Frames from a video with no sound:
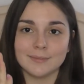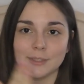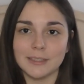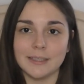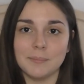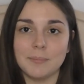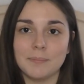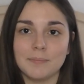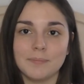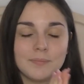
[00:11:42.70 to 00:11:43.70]
really
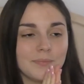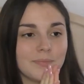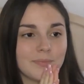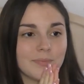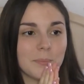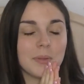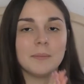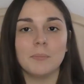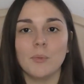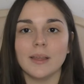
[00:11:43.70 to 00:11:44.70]

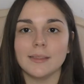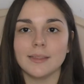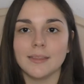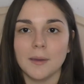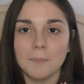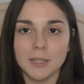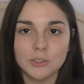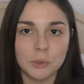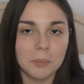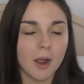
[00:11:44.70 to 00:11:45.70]
pinpoint the
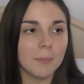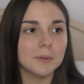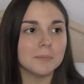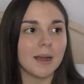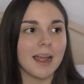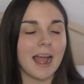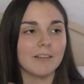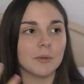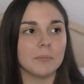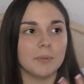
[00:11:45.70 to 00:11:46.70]
mental problem, I
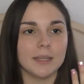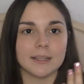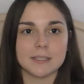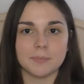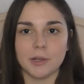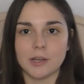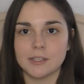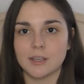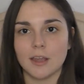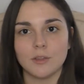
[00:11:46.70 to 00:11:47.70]
haven't been
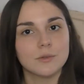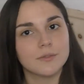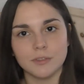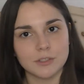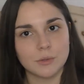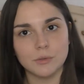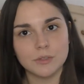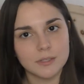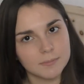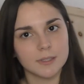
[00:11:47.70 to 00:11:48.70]
experiencing those physical
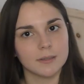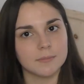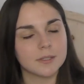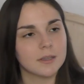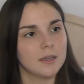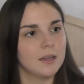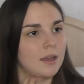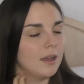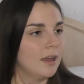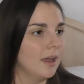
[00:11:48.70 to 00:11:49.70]
symptoms.
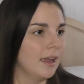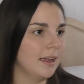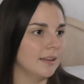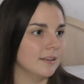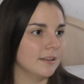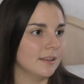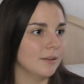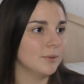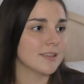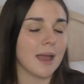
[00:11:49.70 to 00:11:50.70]
And
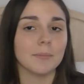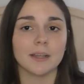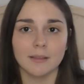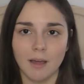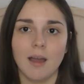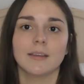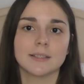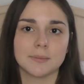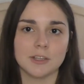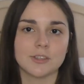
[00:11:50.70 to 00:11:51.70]
it was happening a lot,
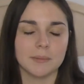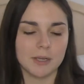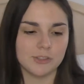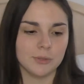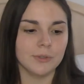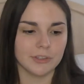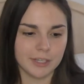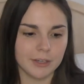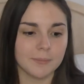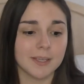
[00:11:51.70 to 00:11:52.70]
especially my junior
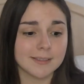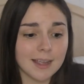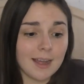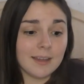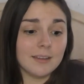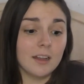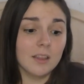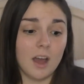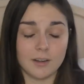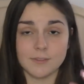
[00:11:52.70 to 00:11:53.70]
year, because I had a
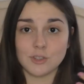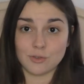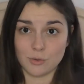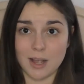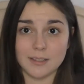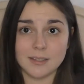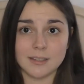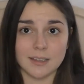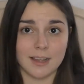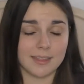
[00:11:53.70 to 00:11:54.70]
lot of
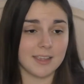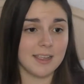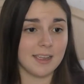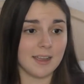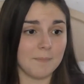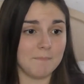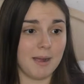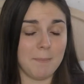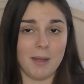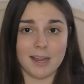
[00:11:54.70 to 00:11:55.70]
stress and I think
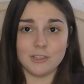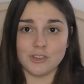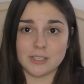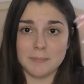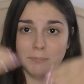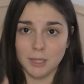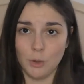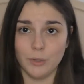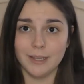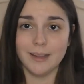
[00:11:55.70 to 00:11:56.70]
my mind just
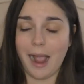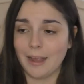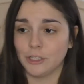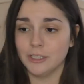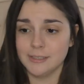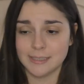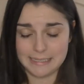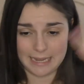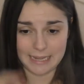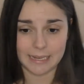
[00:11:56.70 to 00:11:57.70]
imploded. I
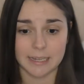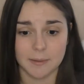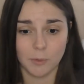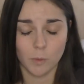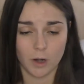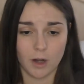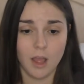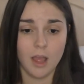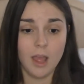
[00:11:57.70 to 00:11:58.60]
couldn't take anymore,